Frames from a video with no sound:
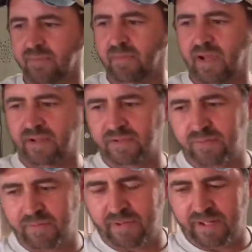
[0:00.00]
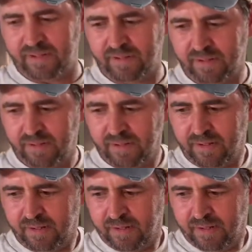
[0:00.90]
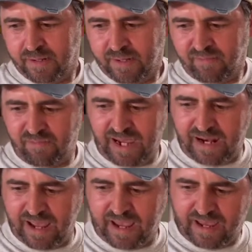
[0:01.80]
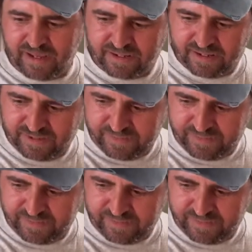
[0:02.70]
bottles with my meat hands.